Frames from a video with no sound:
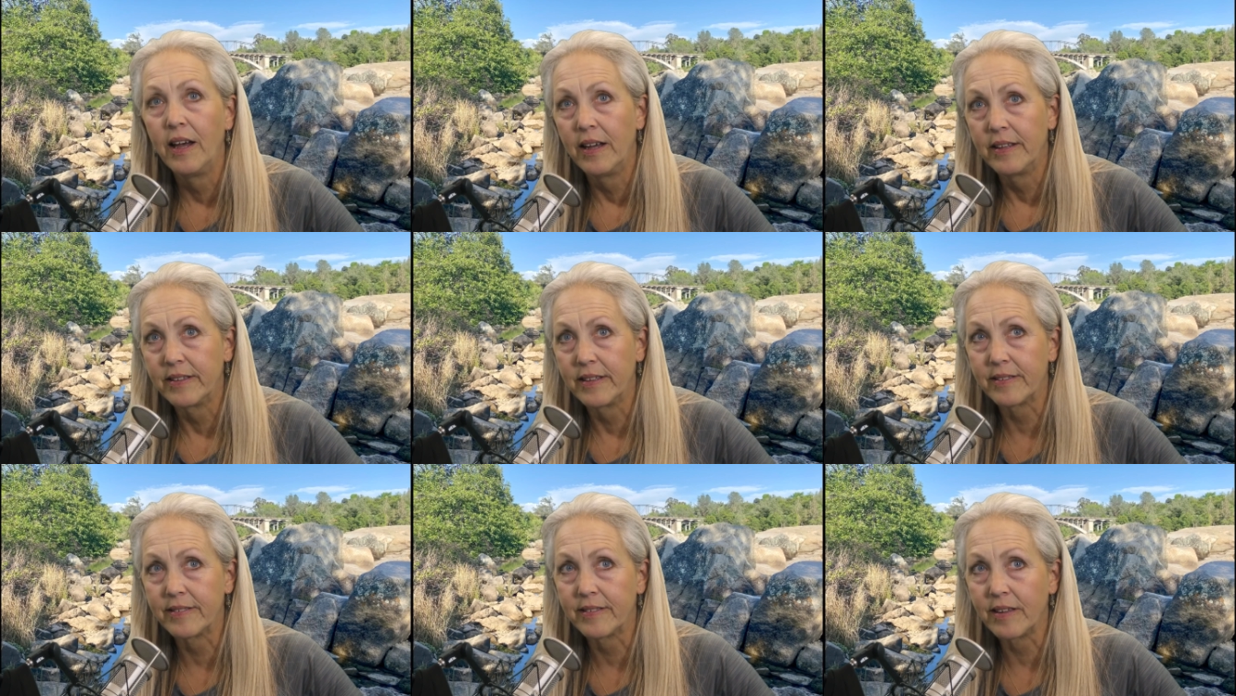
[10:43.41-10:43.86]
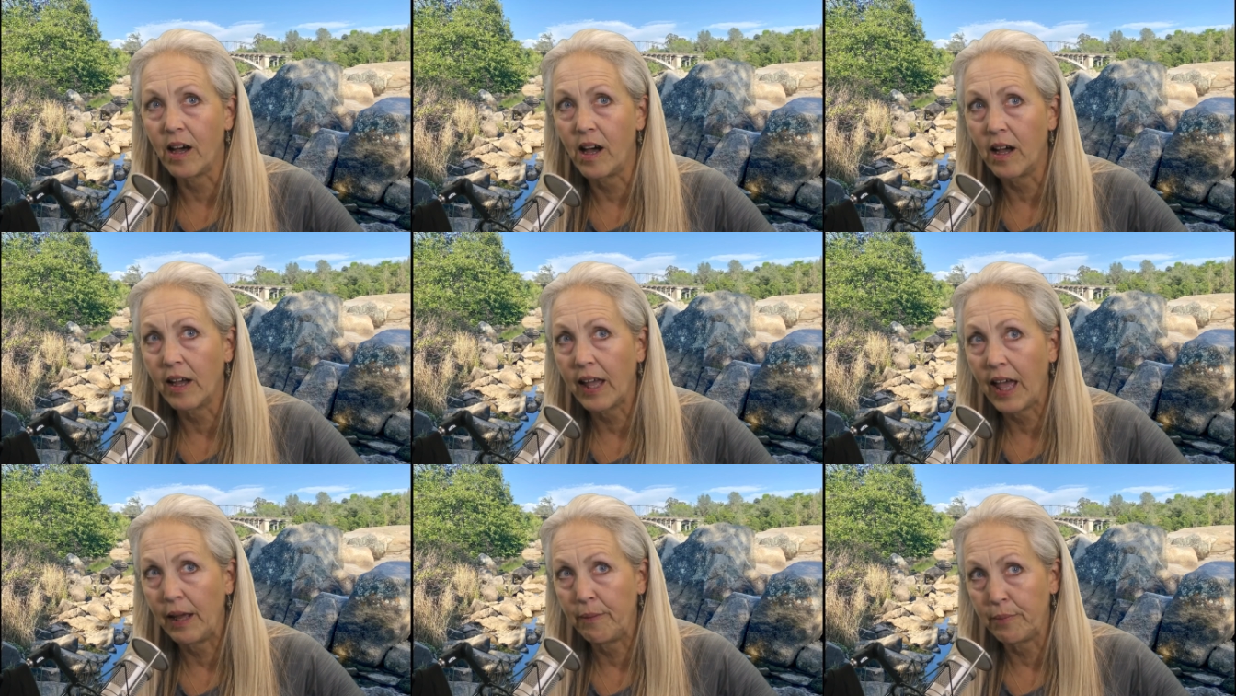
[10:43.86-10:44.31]
The
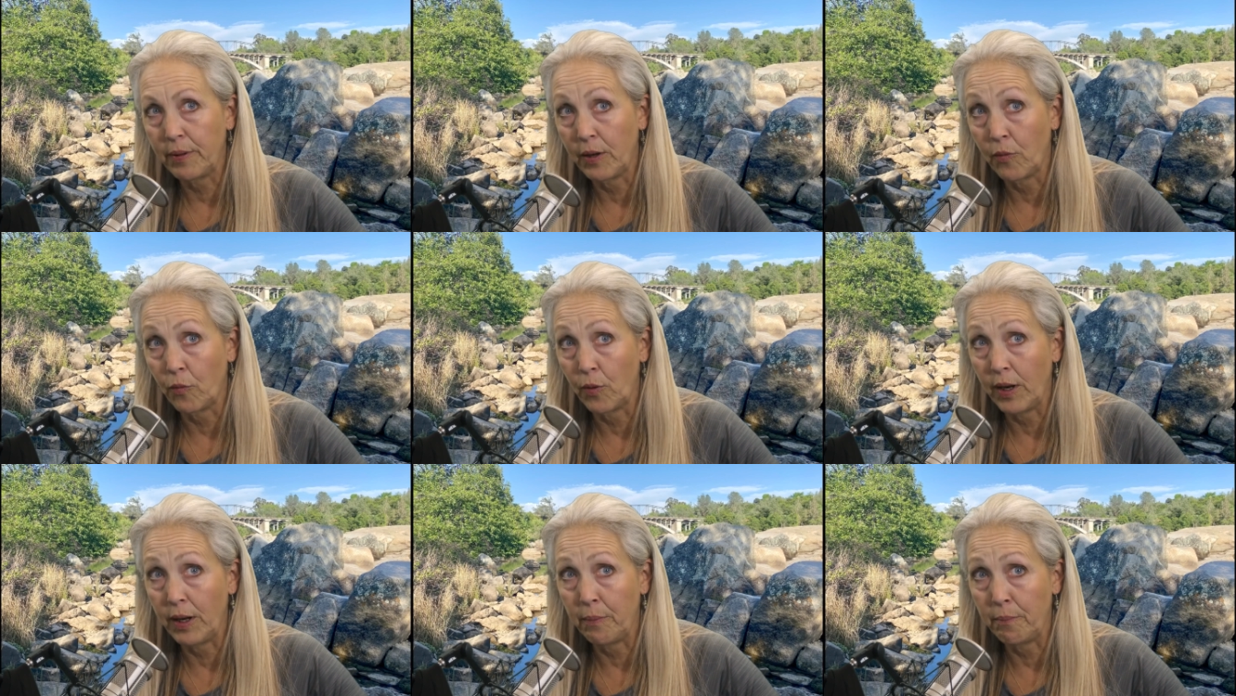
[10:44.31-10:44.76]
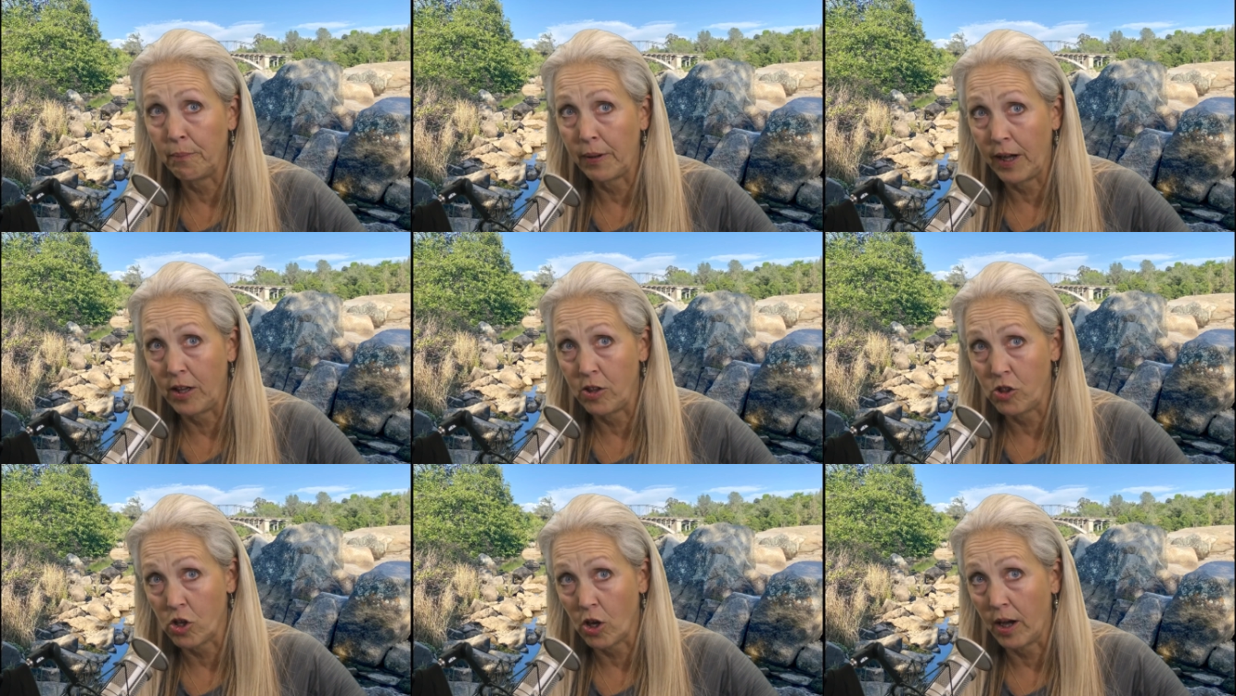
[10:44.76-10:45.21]
song had been written
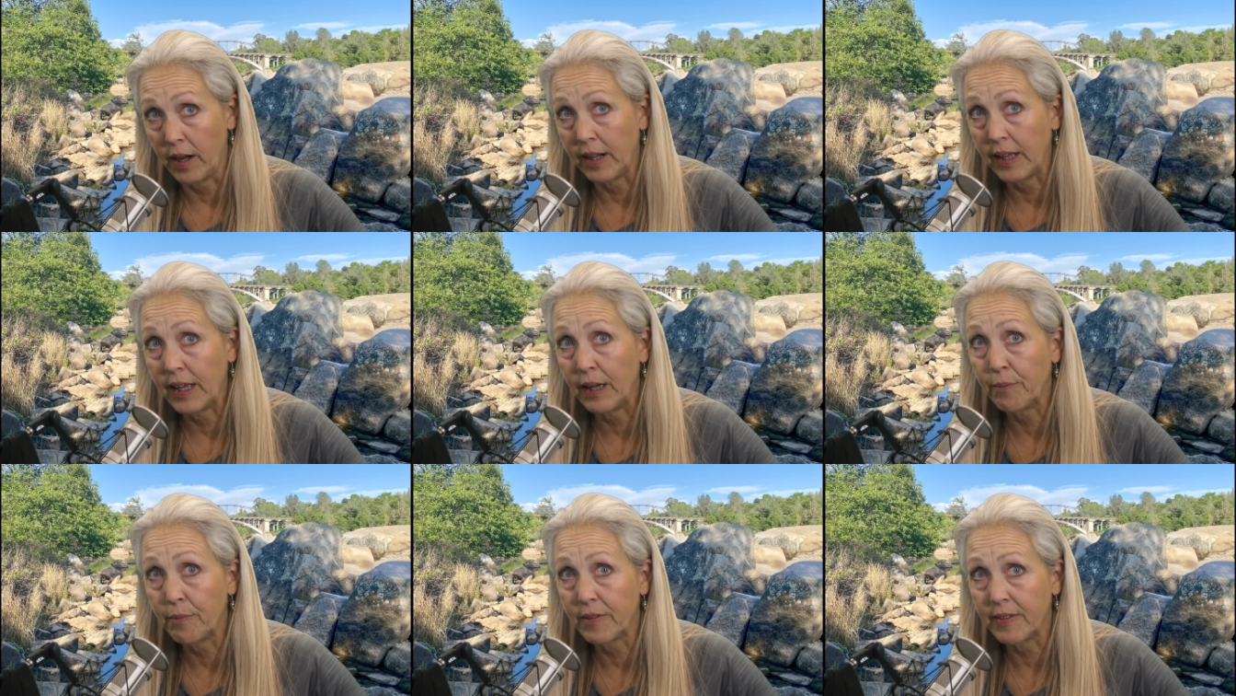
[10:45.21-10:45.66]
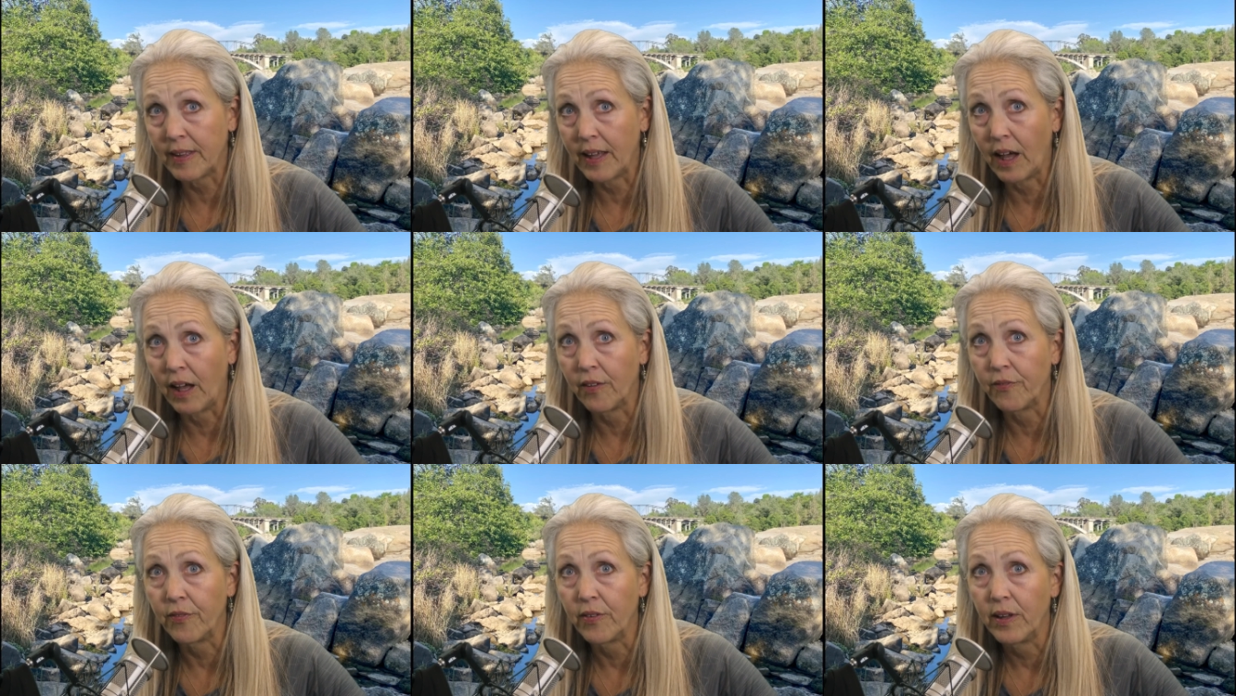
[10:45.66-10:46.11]
by Johnny
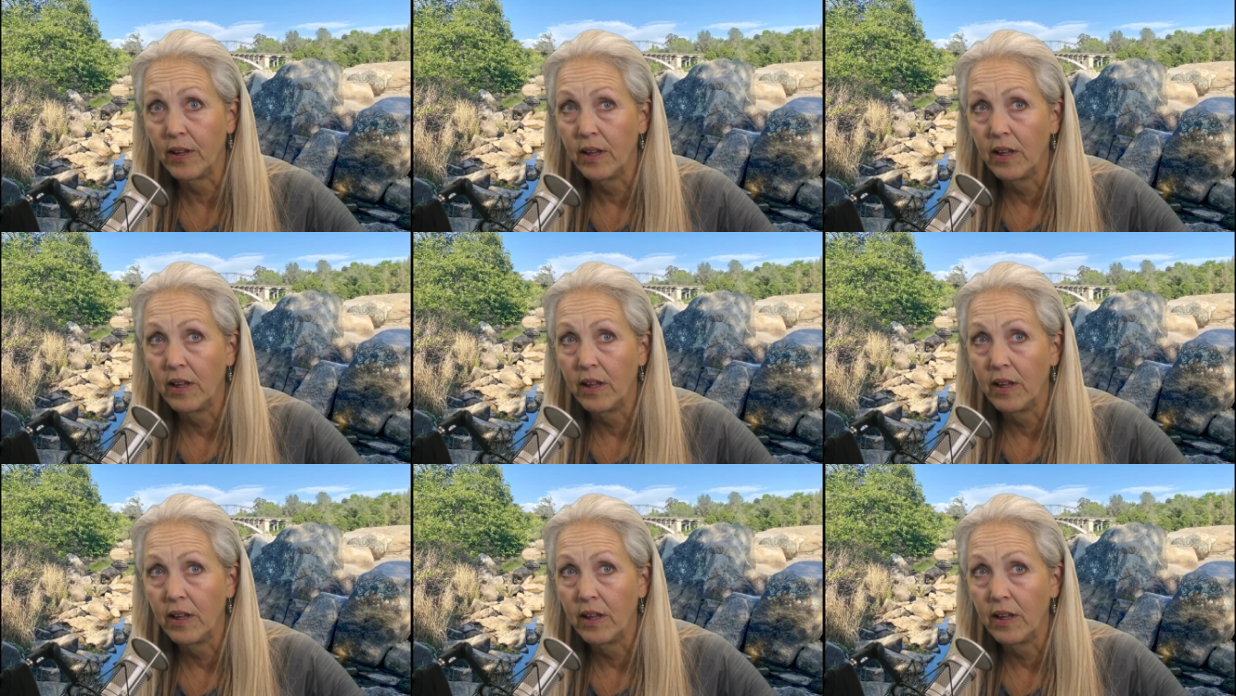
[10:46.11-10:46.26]
himself